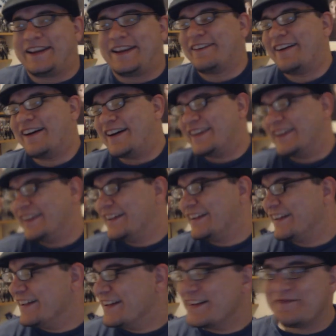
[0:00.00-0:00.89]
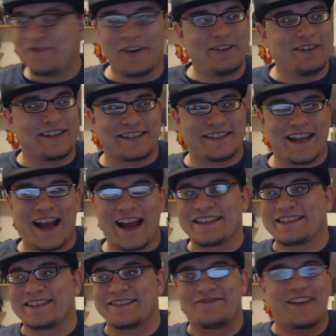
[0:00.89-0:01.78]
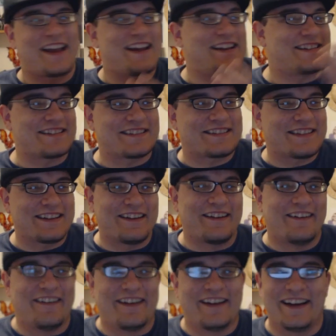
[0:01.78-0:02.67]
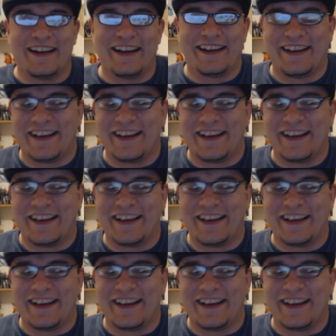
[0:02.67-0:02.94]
be gone. Poor Sansa, man, just, you know,